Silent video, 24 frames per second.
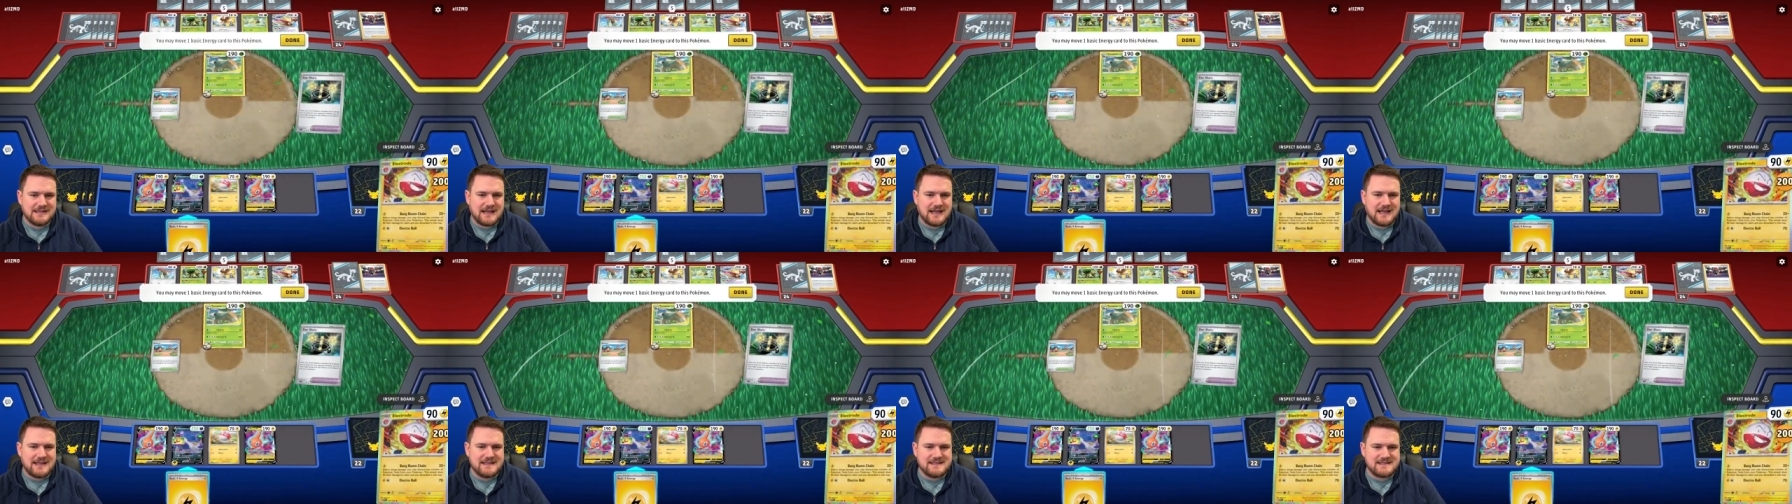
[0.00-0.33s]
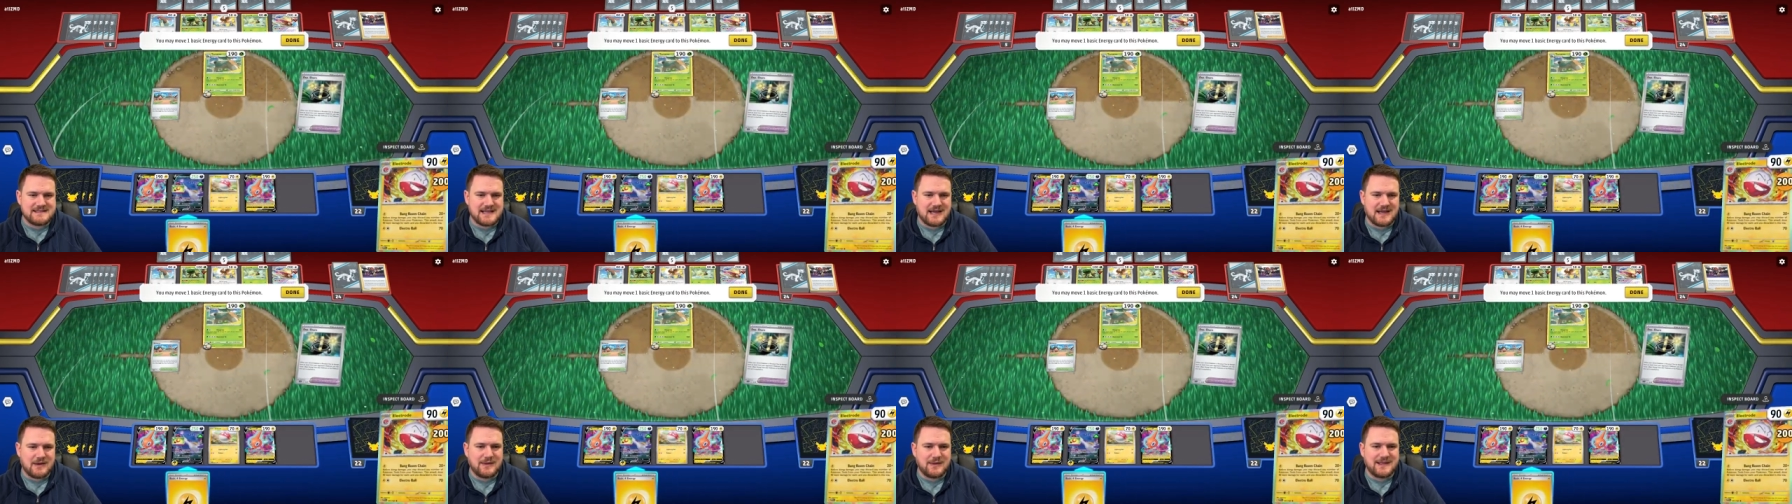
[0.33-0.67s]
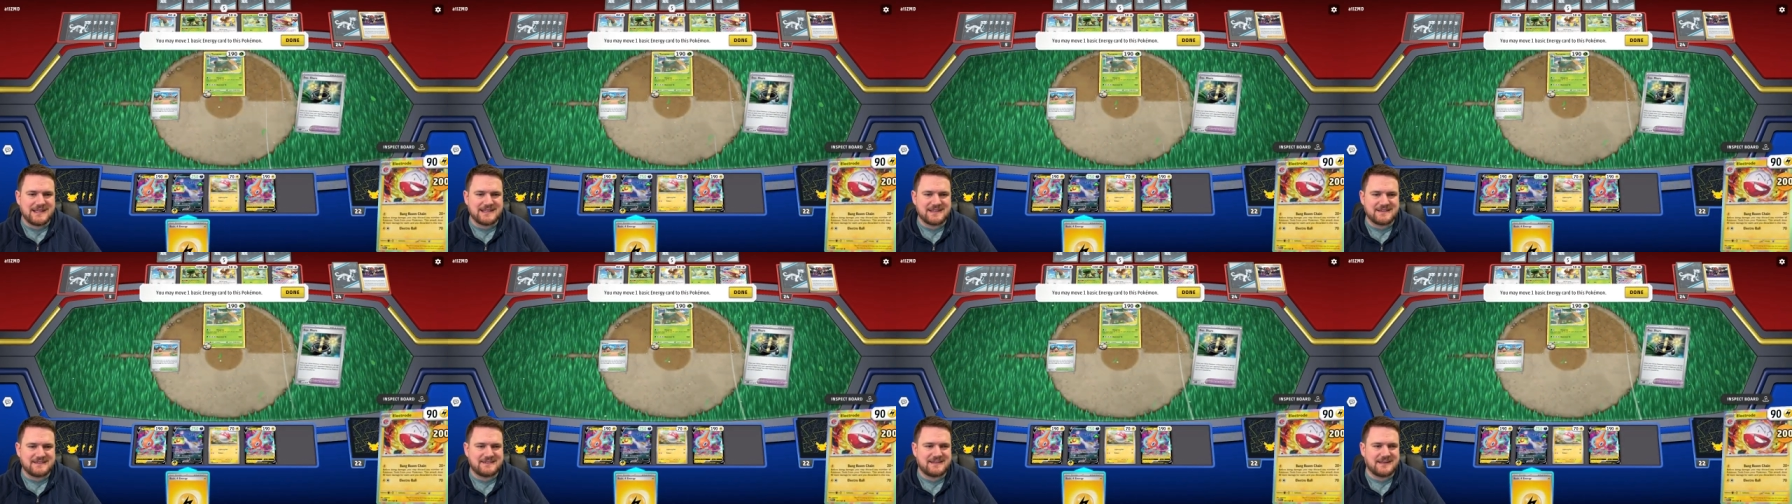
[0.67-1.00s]
and uh, we
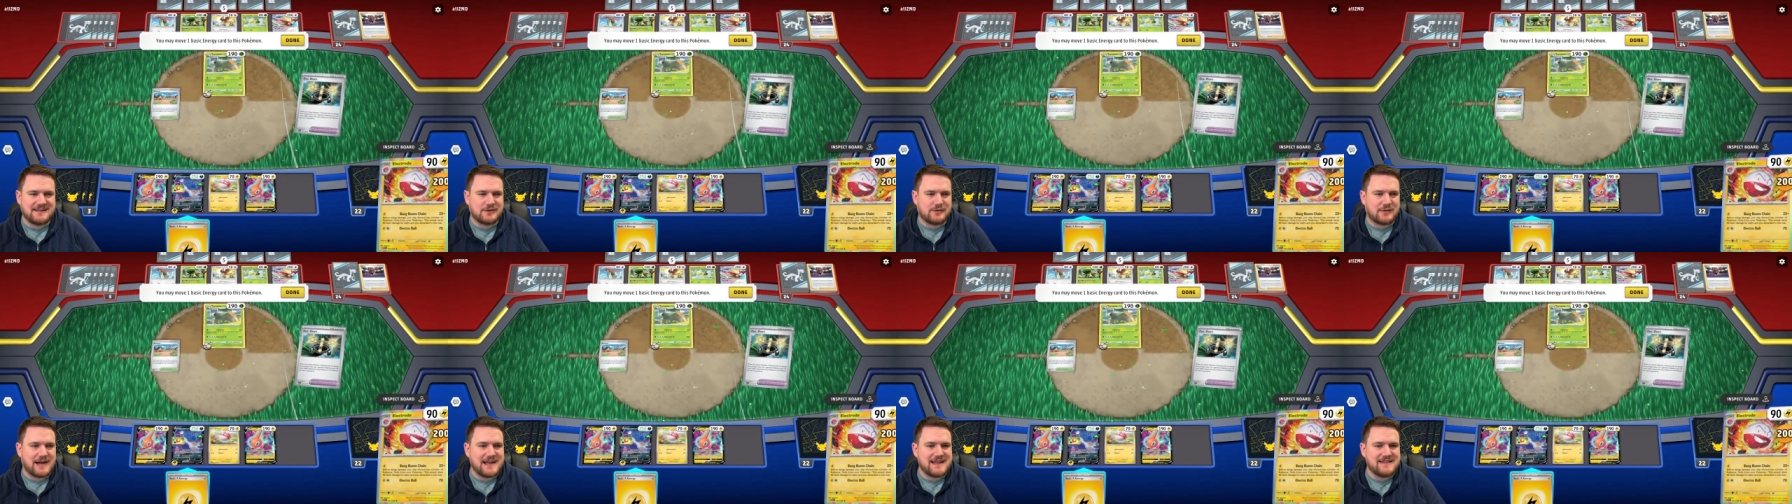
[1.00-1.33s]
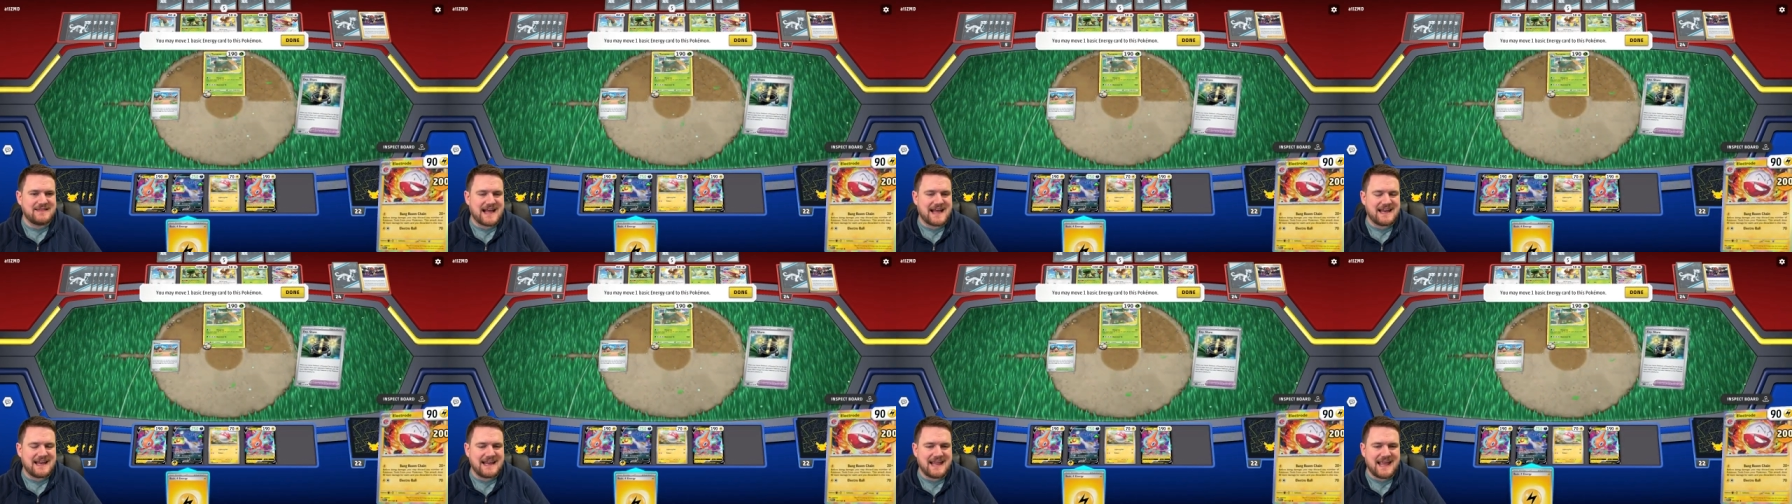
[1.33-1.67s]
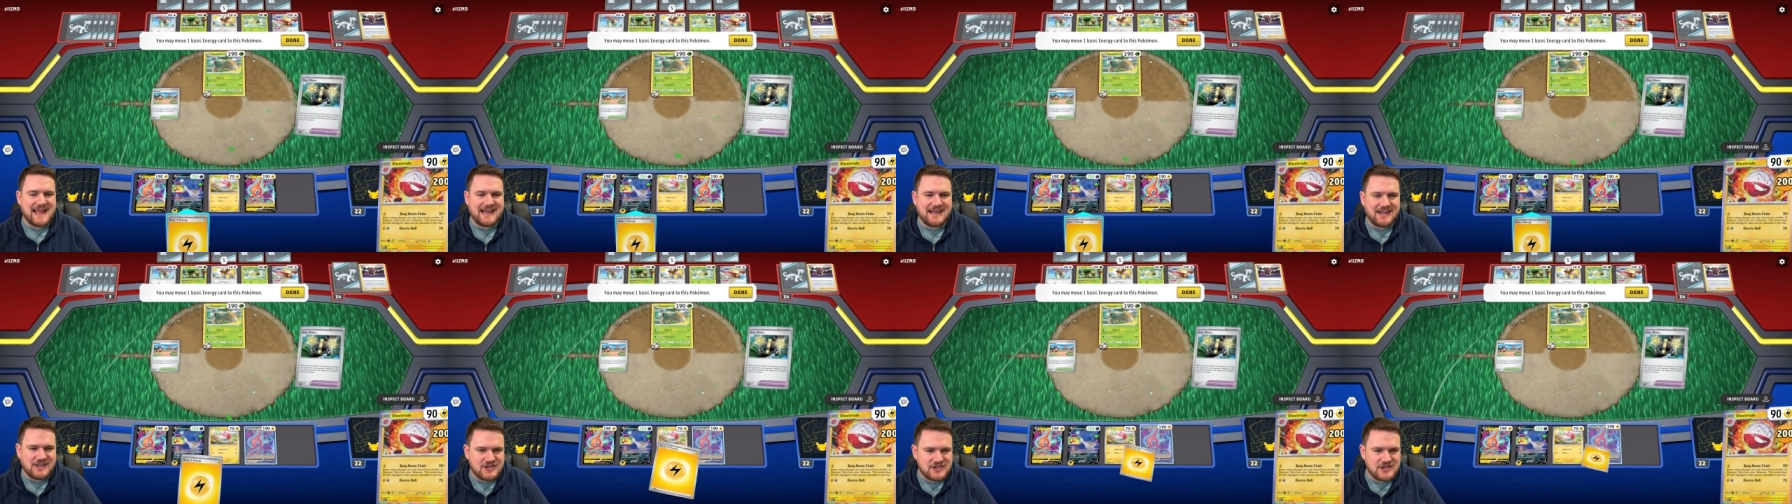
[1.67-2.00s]
can accelerate that
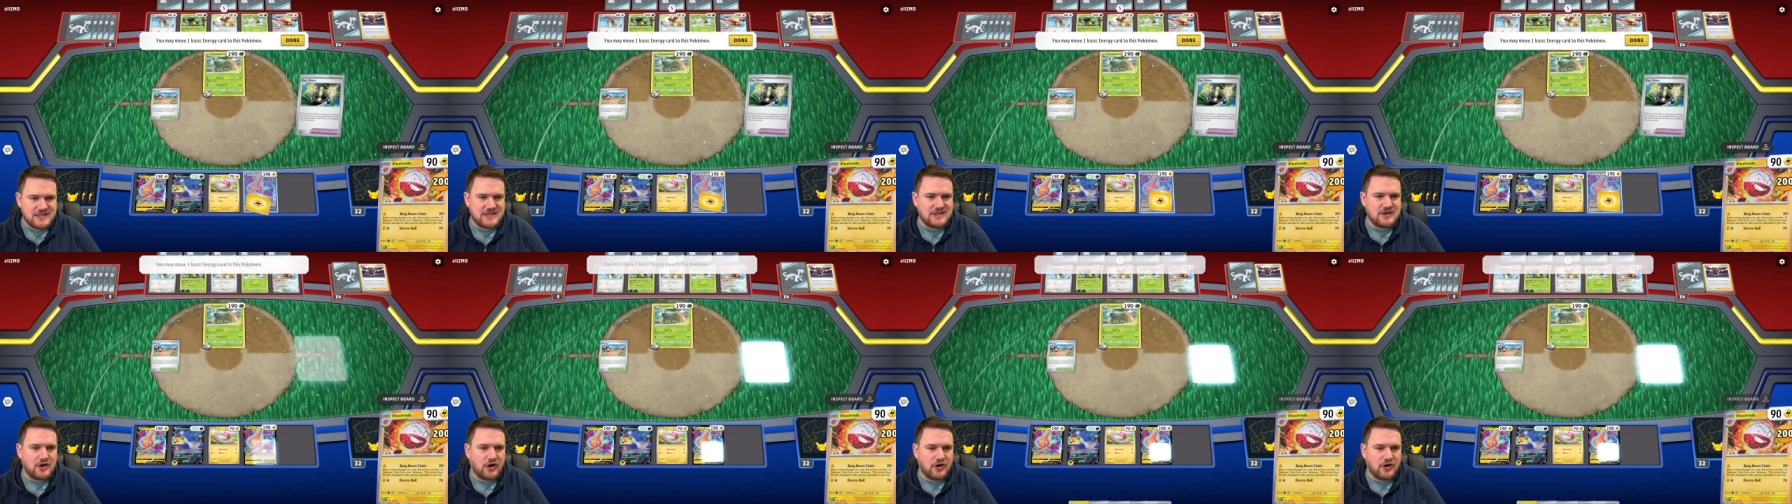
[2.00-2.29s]
energy